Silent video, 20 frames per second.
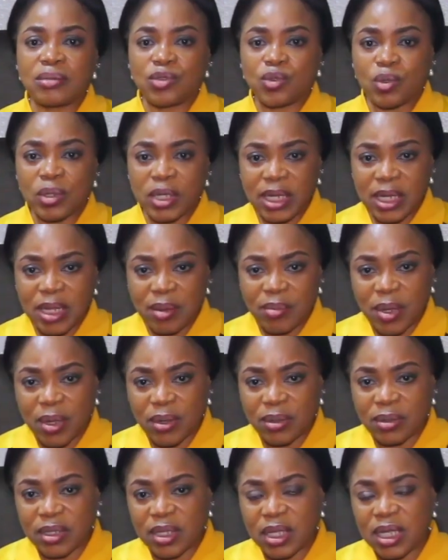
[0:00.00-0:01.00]
talking
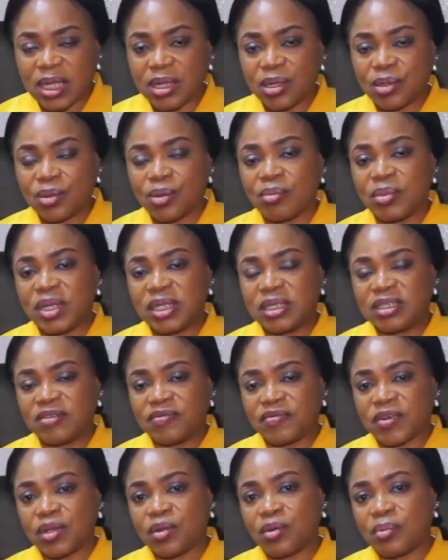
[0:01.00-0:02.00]
about the economic
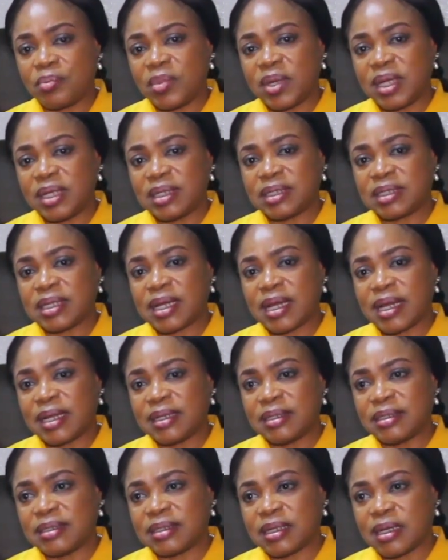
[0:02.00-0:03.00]
development
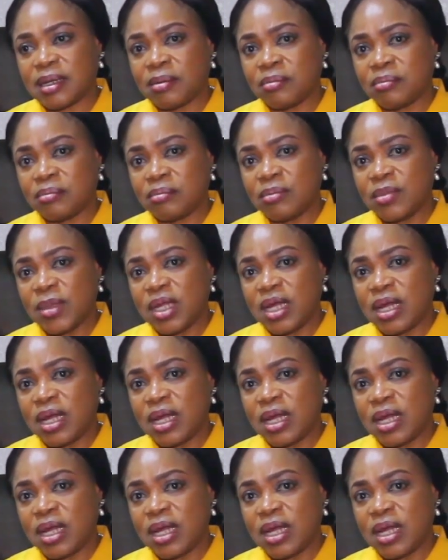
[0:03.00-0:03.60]
and